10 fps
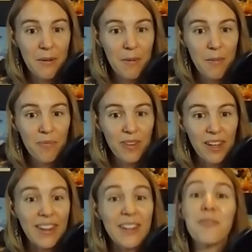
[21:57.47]
Mm.
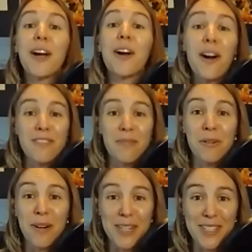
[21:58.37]
And that's a very uncomfortable
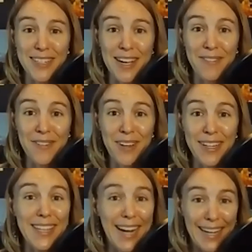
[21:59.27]
question to have to
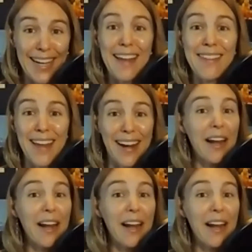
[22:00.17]
face. And I get that.